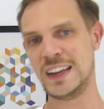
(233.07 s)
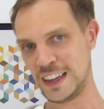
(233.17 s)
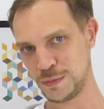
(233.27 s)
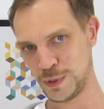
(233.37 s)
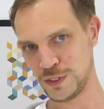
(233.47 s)

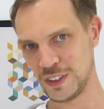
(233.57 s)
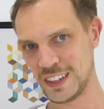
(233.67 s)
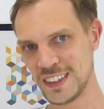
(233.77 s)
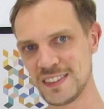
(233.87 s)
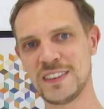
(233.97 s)
Last but not
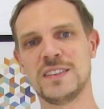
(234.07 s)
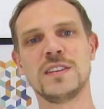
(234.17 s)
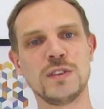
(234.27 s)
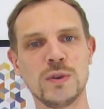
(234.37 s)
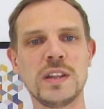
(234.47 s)
least,
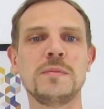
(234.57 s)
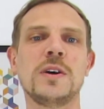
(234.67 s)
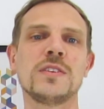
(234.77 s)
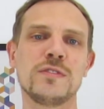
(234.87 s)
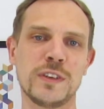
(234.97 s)
the total
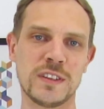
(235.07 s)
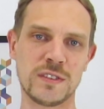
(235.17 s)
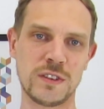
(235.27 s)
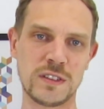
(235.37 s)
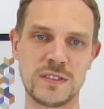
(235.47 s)
amount of
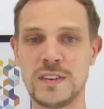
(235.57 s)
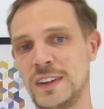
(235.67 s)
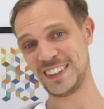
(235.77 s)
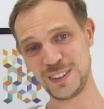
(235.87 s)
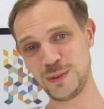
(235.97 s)
installs.
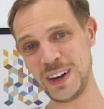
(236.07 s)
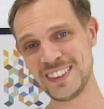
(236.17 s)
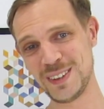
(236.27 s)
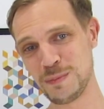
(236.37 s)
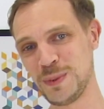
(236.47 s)
It's a
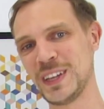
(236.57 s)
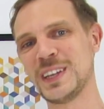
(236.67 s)
quite simple